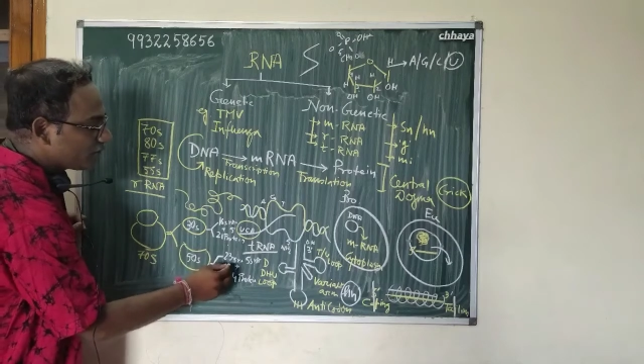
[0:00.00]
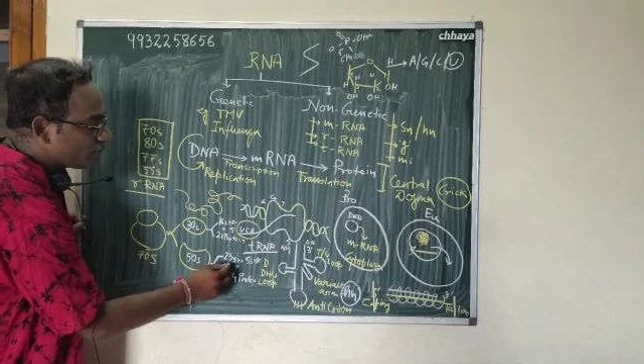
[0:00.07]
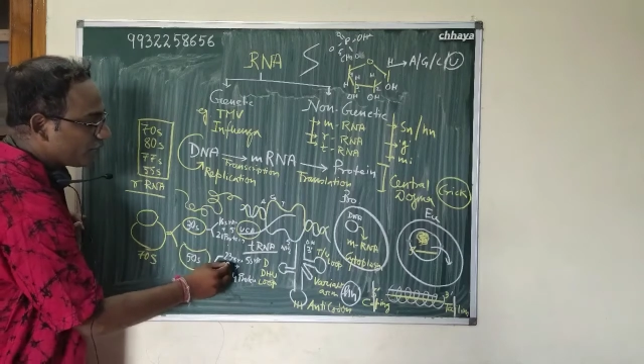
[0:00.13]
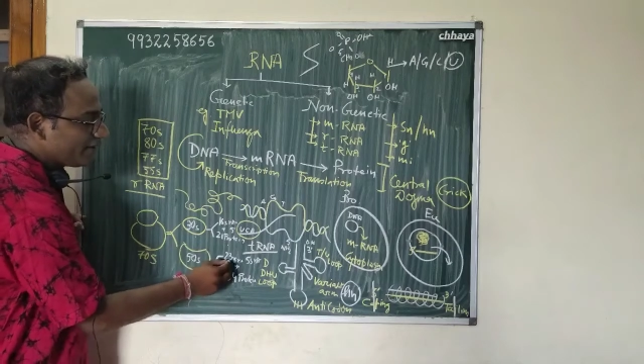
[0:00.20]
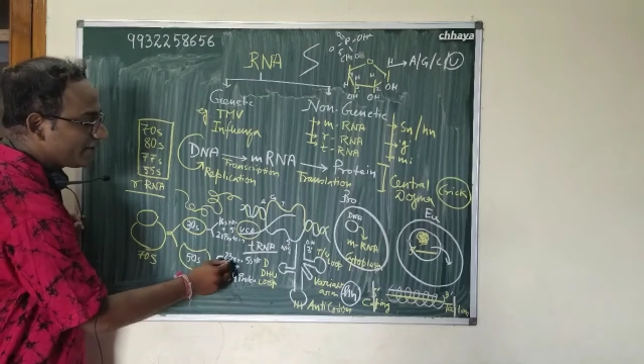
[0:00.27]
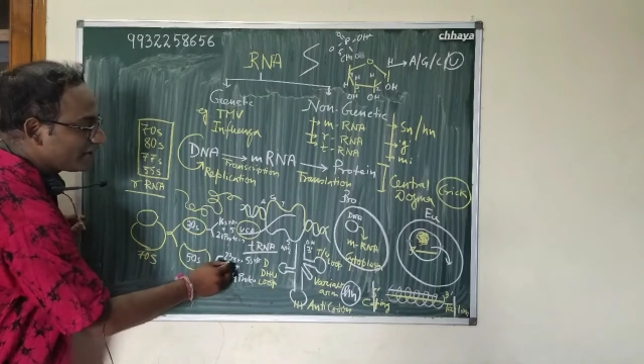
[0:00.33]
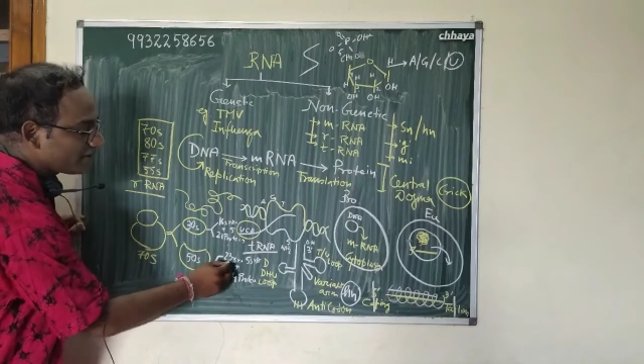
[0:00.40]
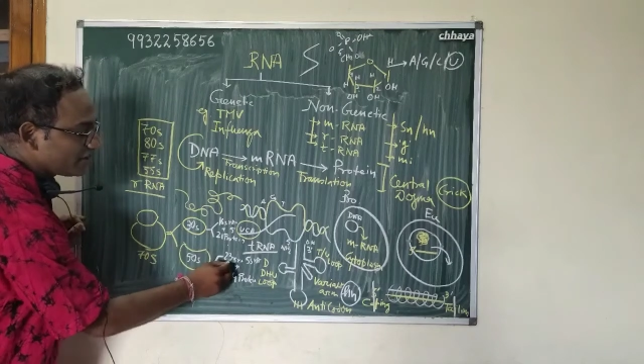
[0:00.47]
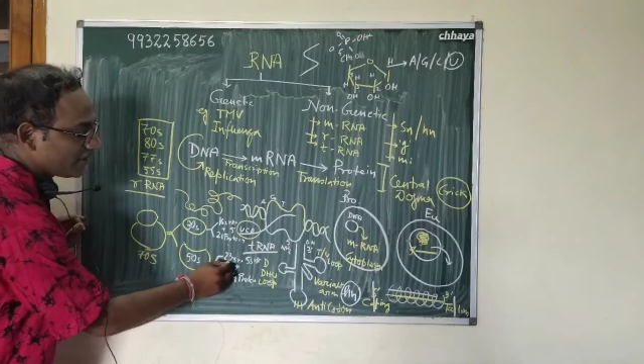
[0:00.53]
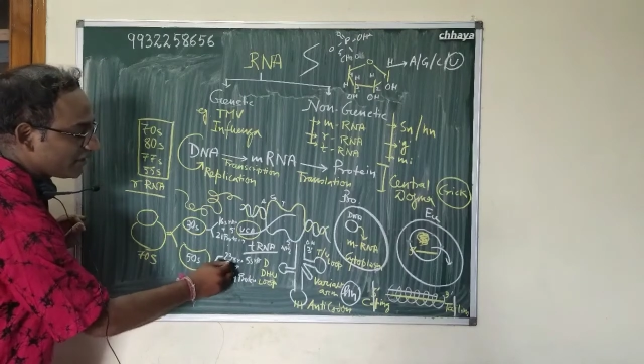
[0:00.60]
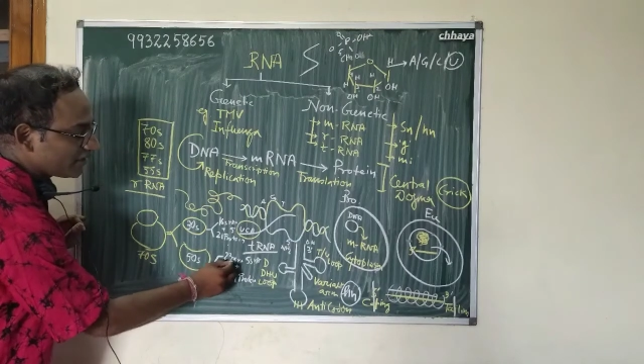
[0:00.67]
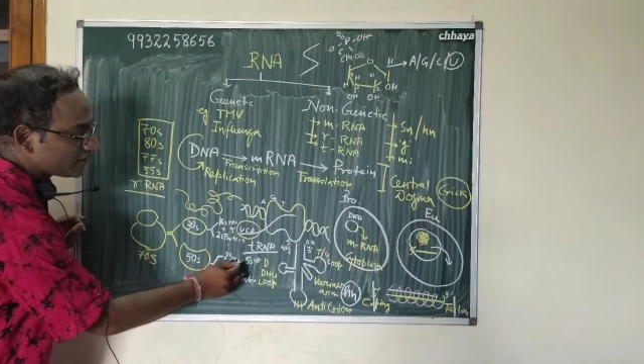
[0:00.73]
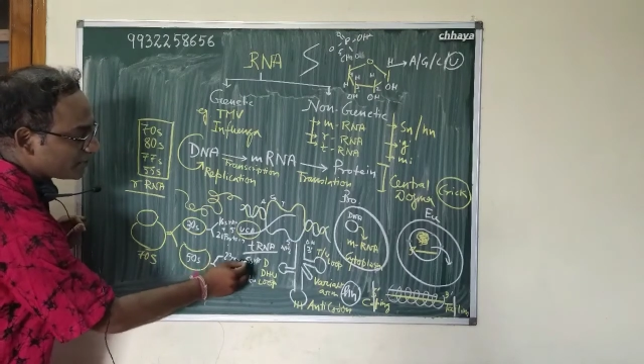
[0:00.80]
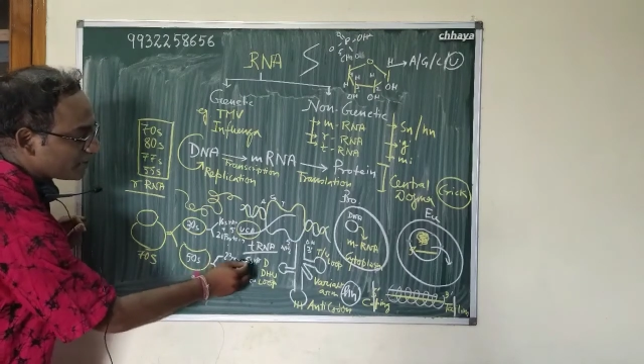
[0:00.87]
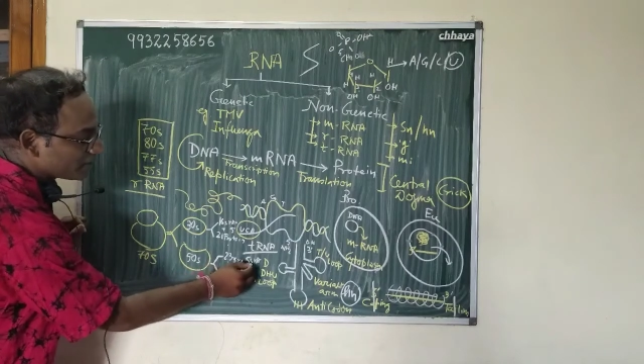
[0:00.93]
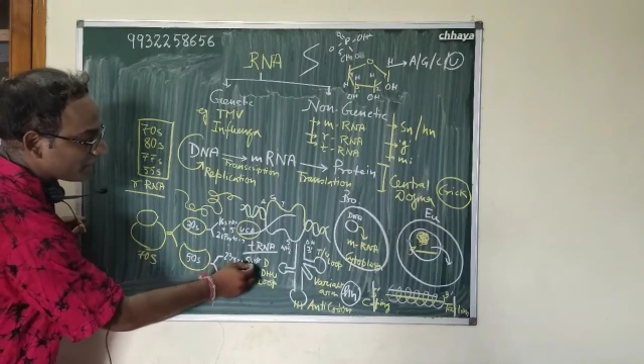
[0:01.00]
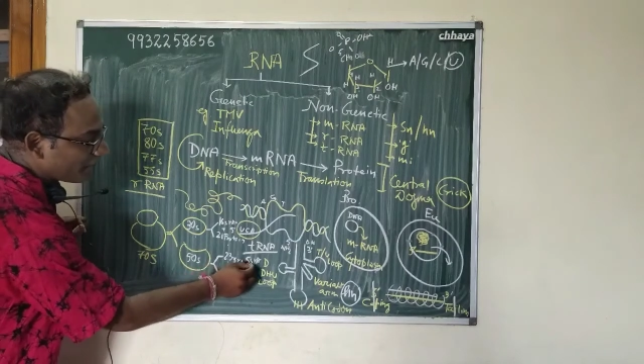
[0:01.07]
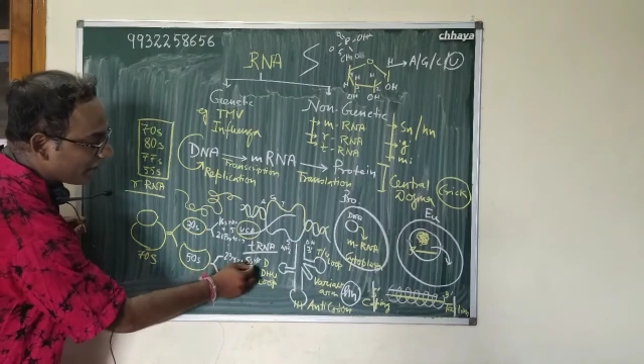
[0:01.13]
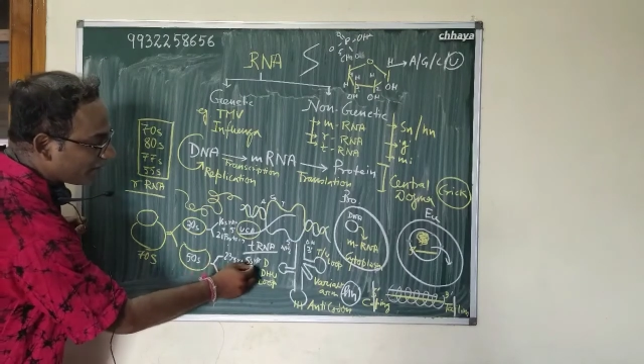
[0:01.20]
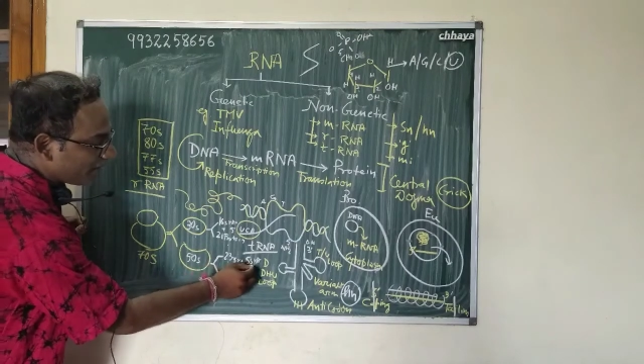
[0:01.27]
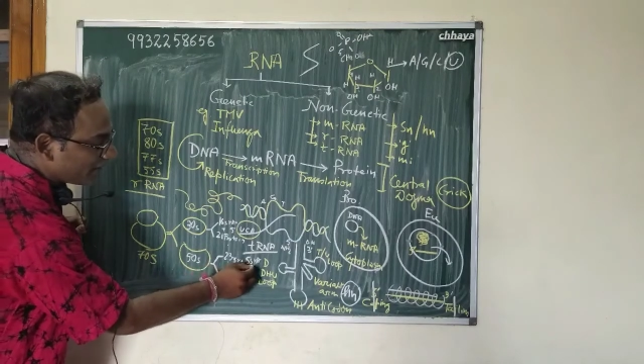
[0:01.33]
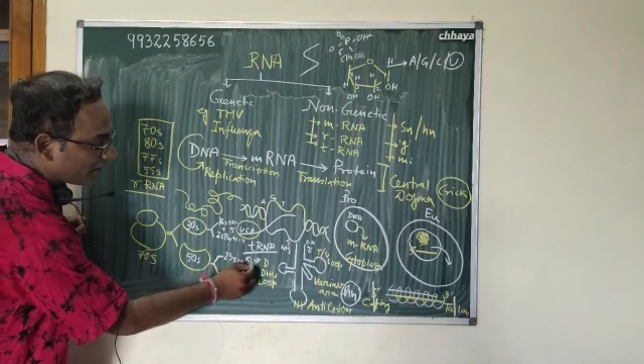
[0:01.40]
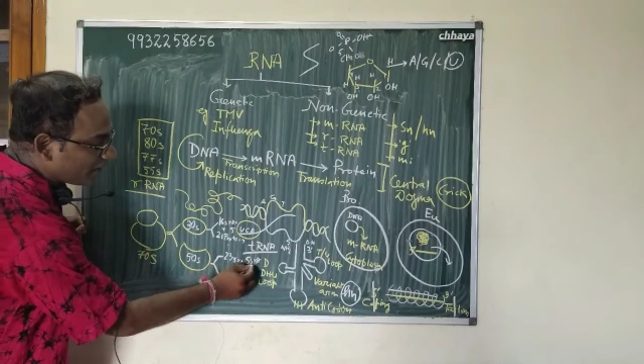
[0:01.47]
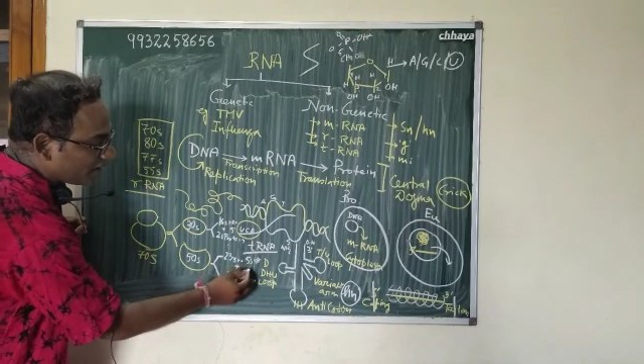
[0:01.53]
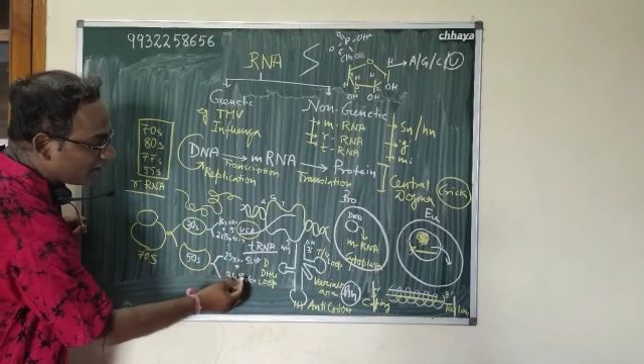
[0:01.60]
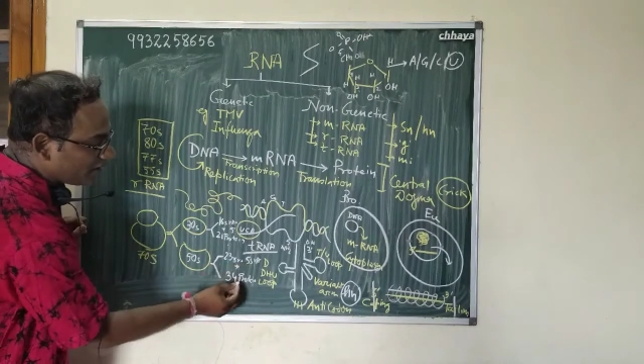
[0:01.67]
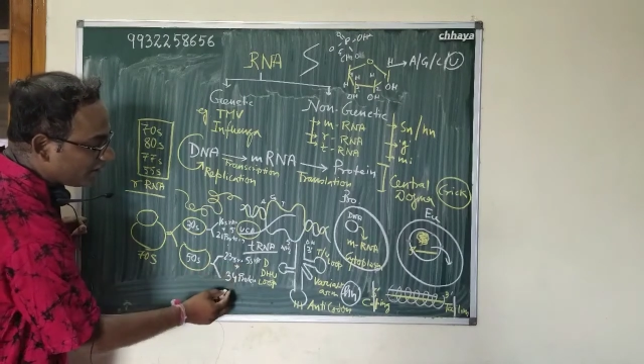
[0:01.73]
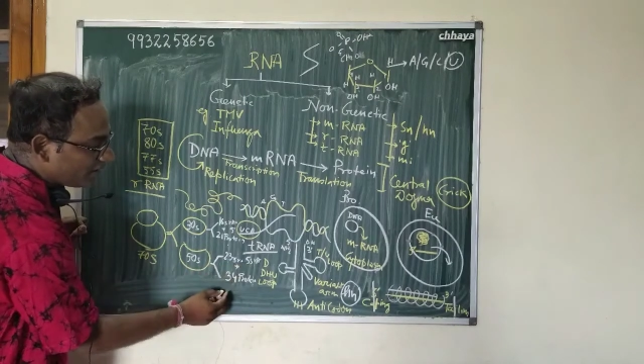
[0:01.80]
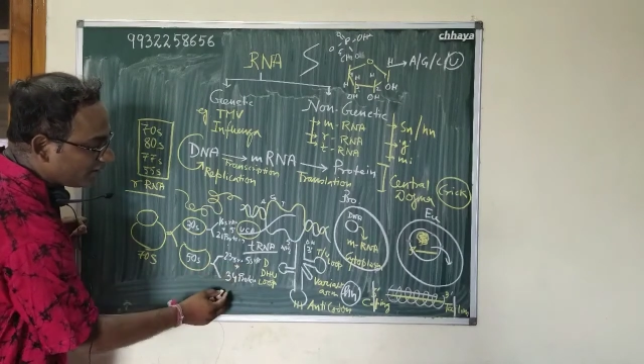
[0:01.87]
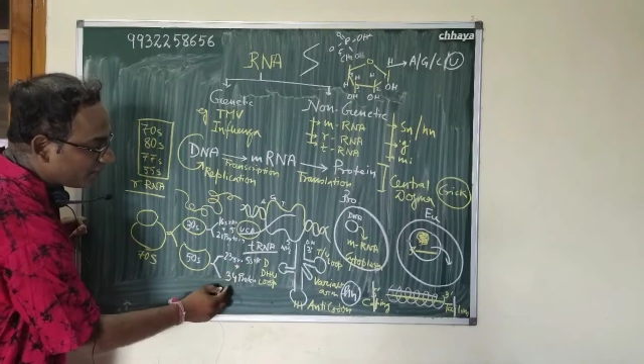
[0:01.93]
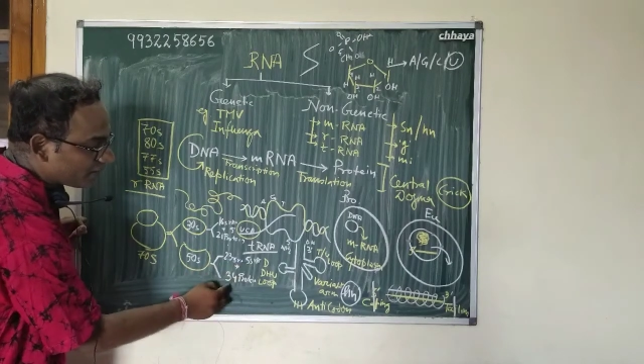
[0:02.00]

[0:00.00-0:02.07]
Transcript: 23S plus 5S rRNA